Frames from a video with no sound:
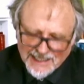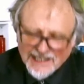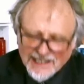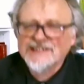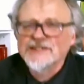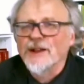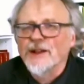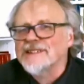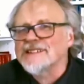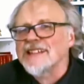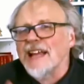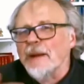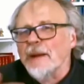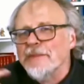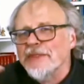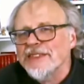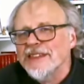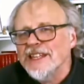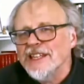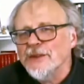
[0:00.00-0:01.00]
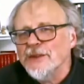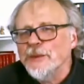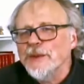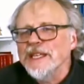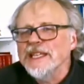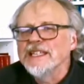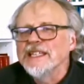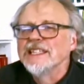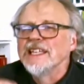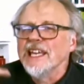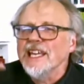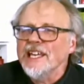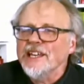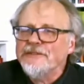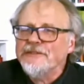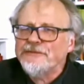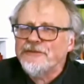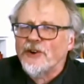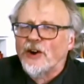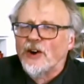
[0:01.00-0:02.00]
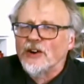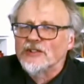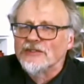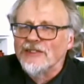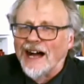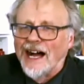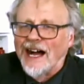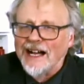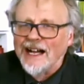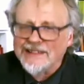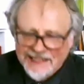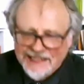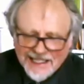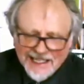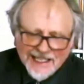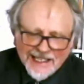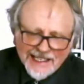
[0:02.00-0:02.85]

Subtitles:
It's not something we give or grant